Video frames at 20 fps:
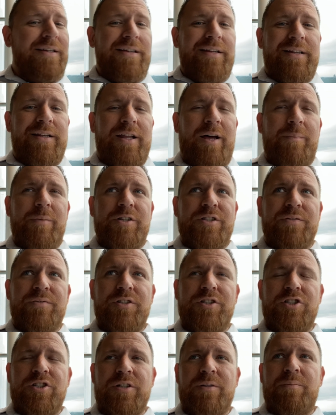not much of a
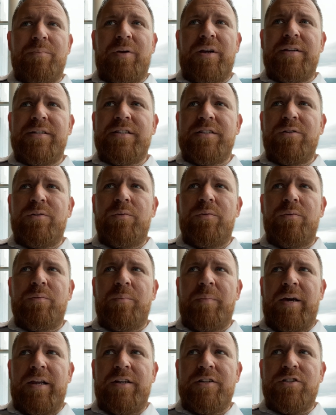gym, but I still
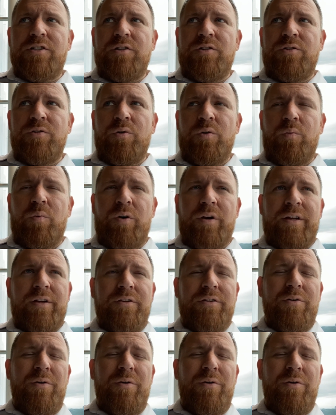managed to do a workout.